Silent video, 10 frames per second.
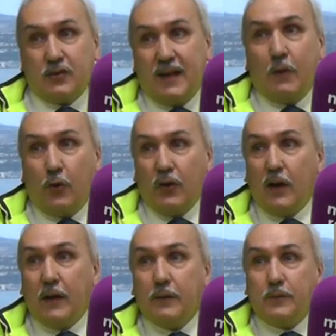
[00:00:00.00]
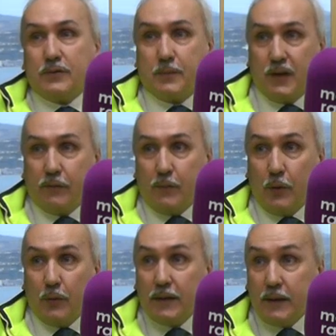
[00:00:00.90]
now online, which can be done
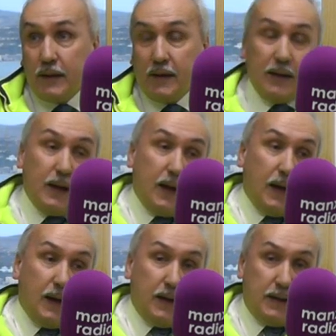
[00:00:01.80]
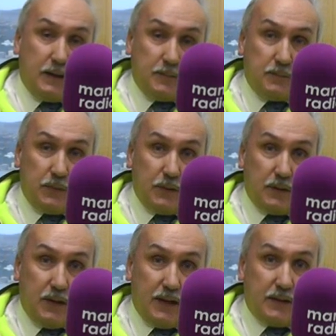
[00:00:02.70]
remotely. And
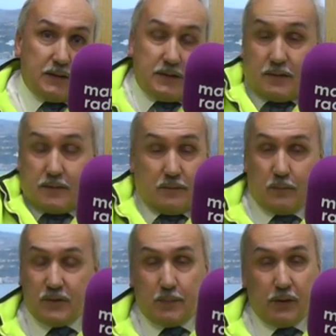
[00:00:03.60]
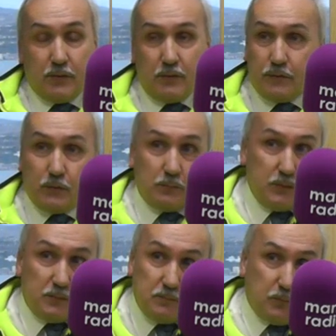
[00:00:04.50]
we supply uniform.
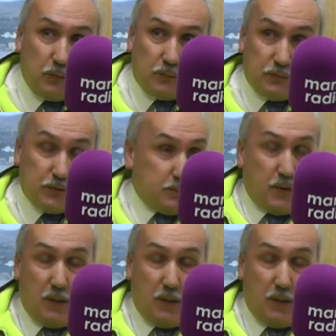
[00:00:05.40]
Just come